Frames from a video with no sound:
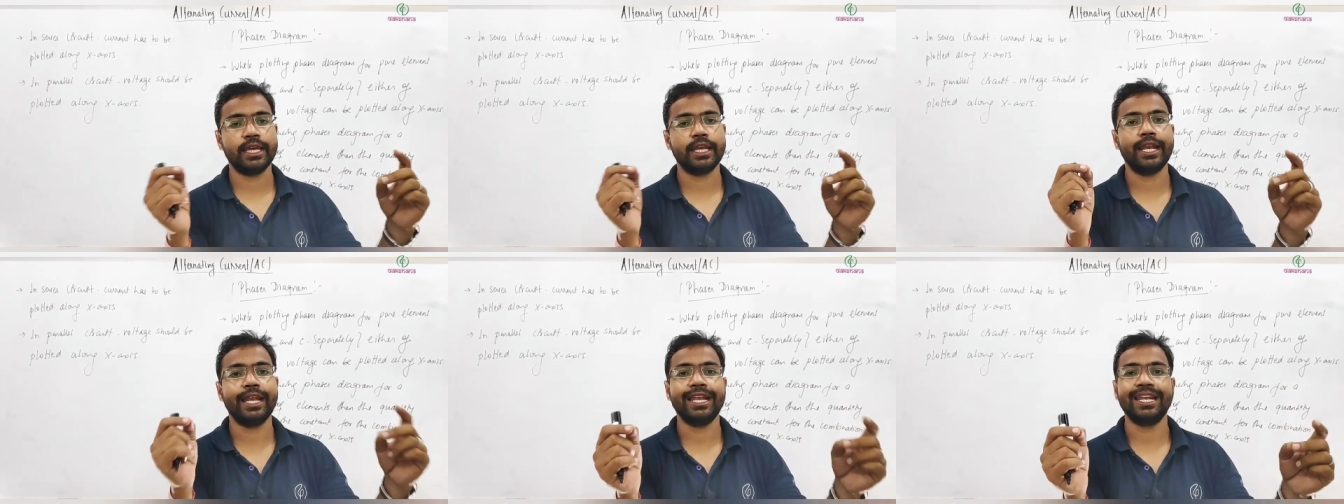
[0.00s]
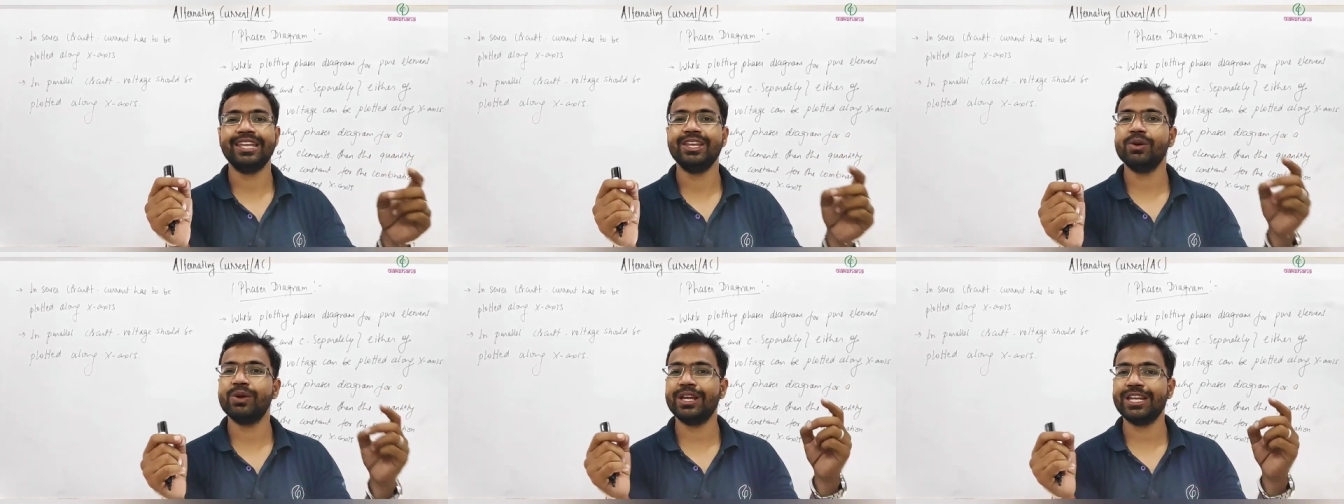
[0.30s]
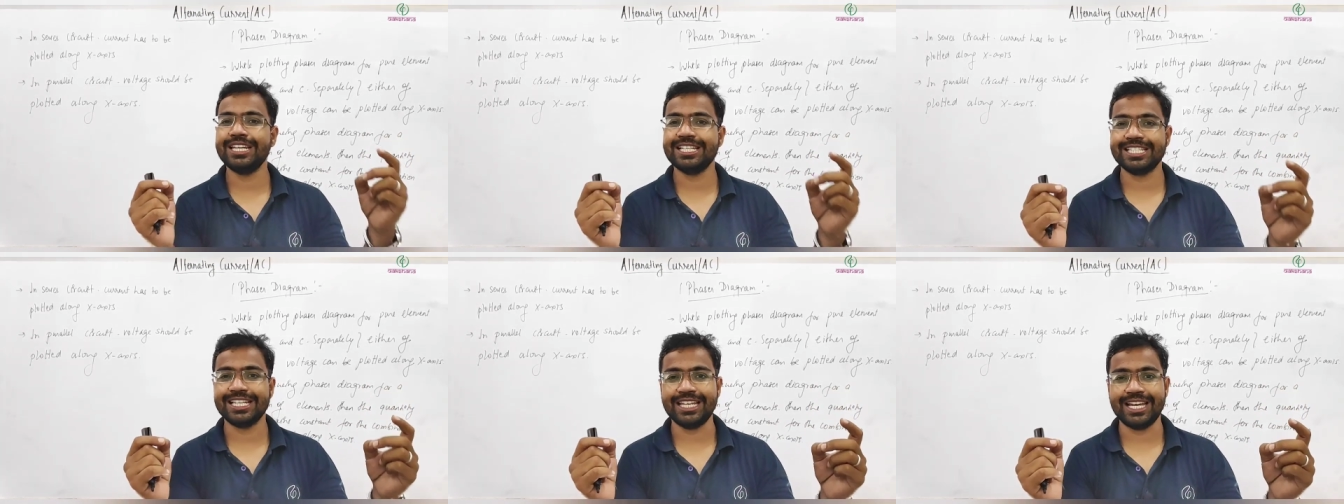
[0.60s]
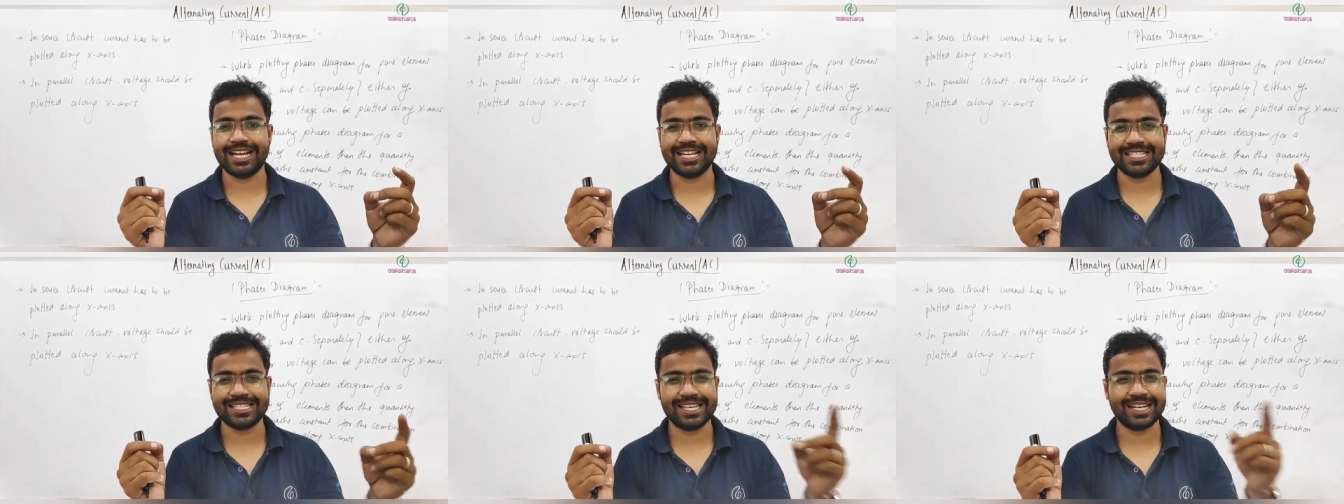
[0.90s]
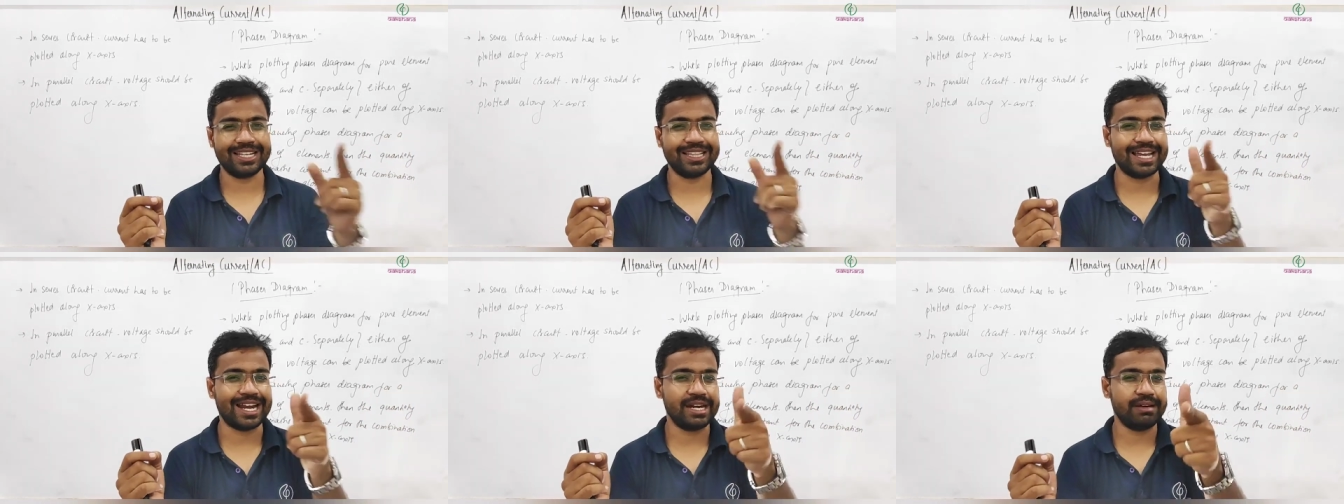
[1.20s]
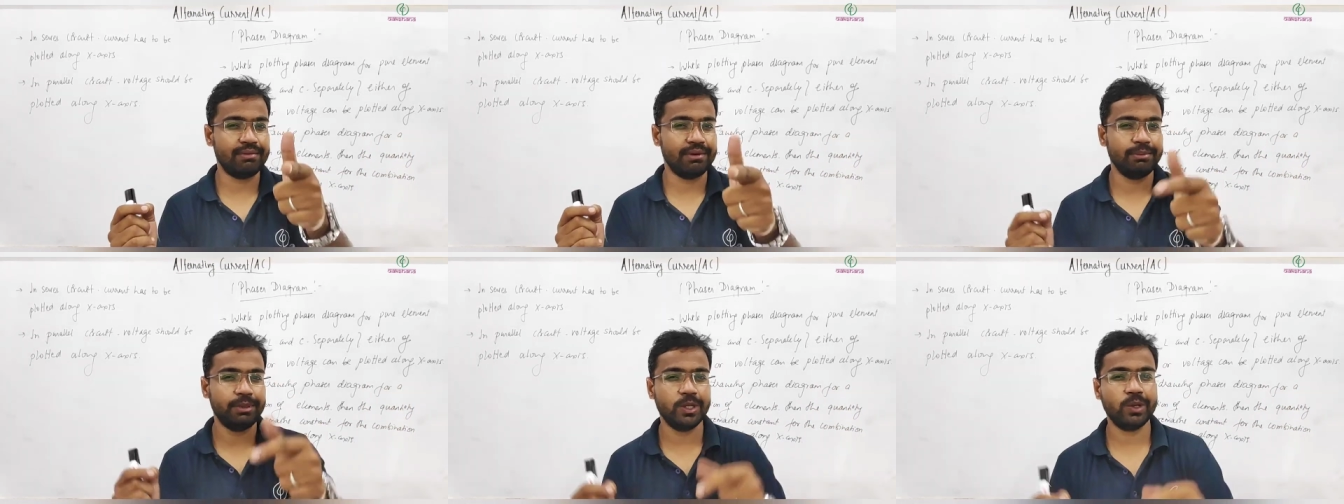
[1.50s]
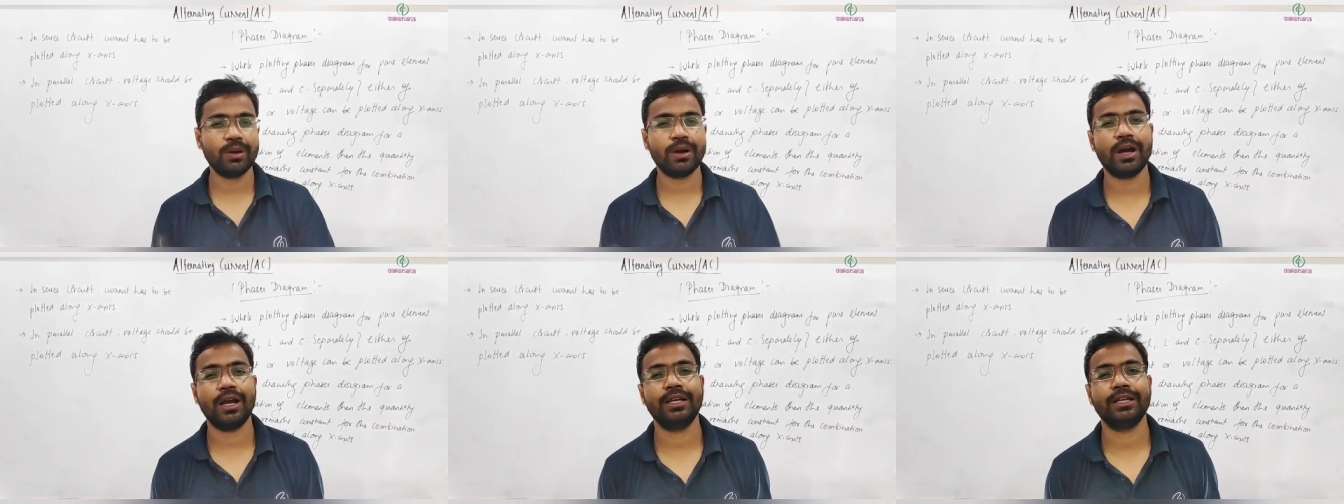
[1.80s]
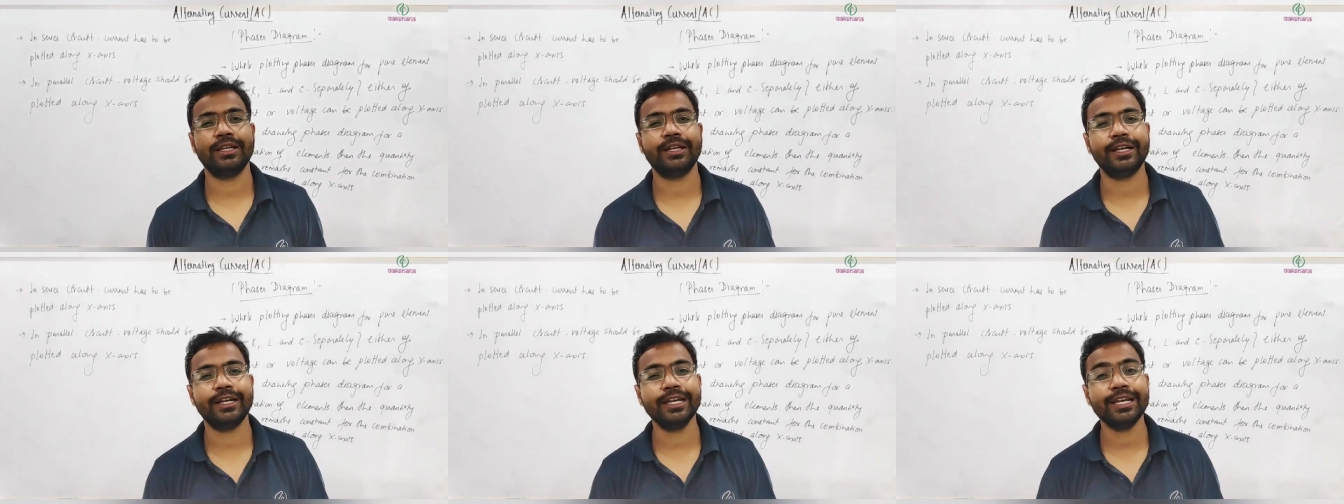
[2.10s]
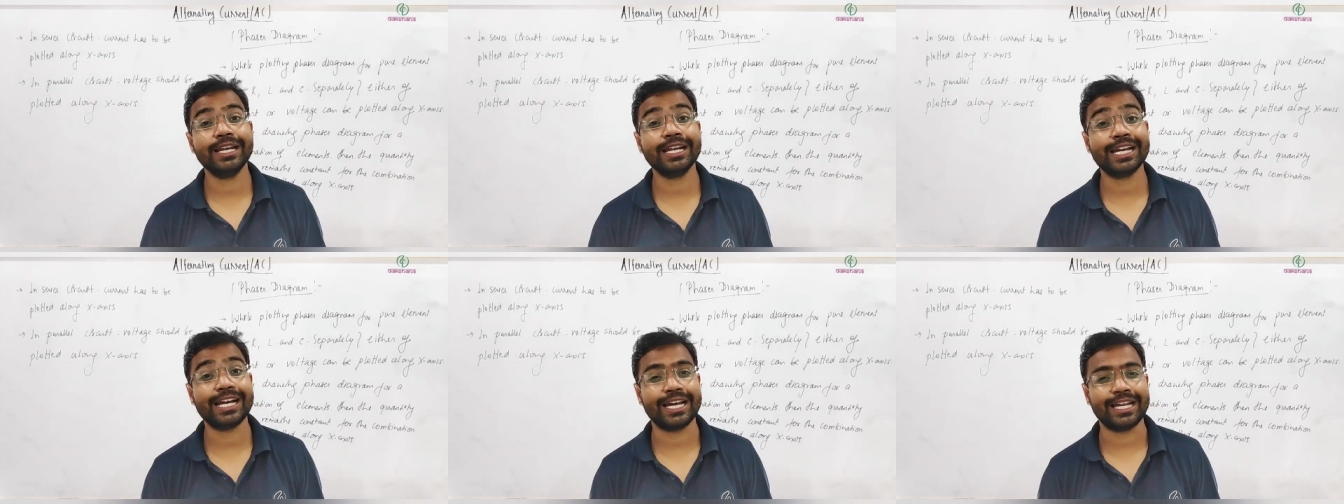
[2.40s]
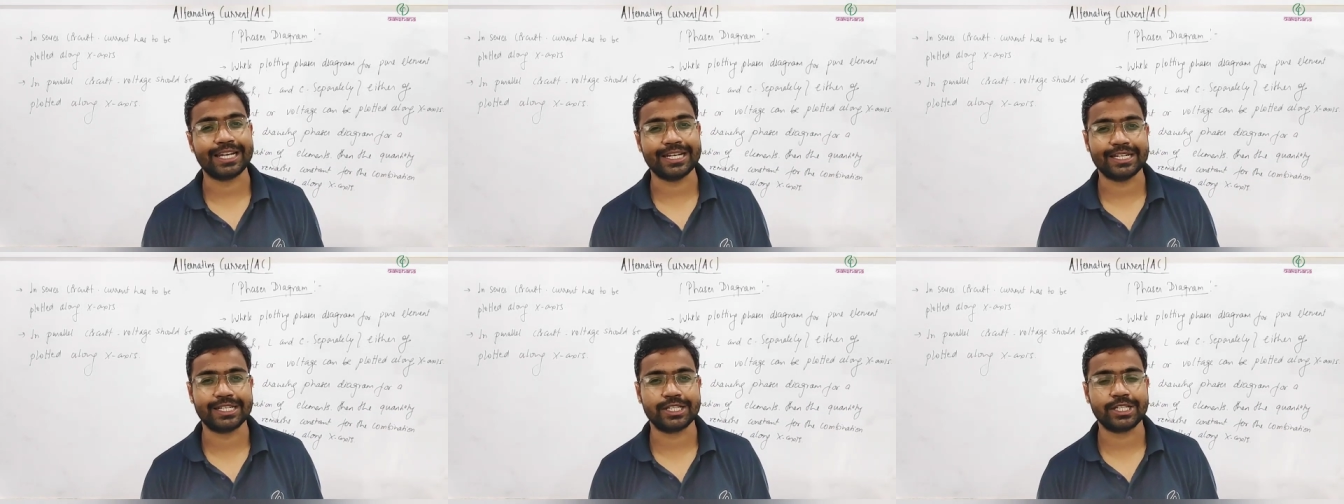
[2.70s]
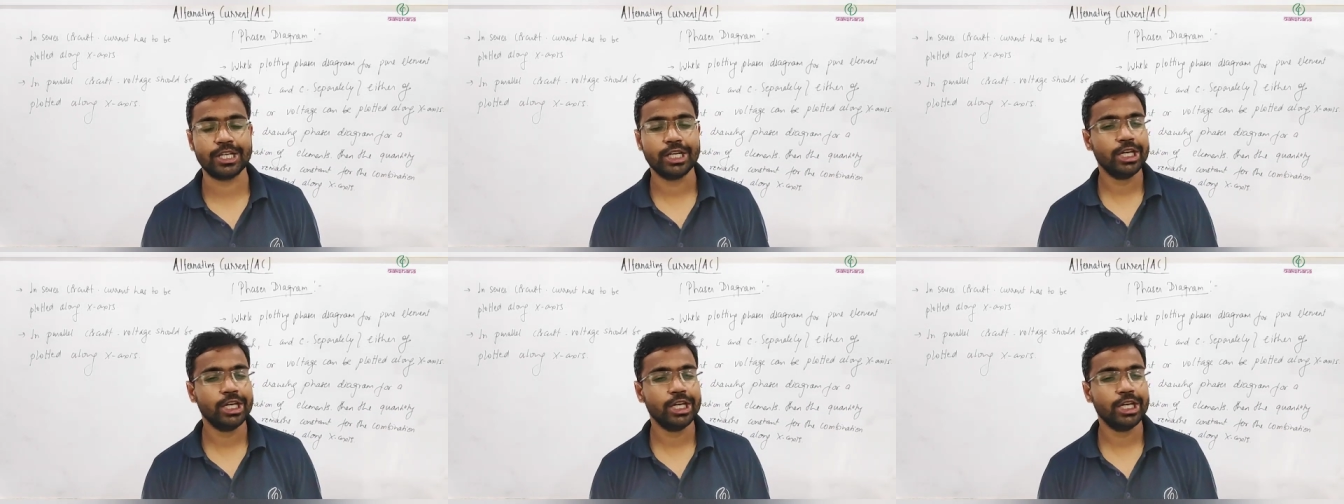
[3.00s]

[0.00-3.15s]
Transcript: You can easily answer that will be your alternating current.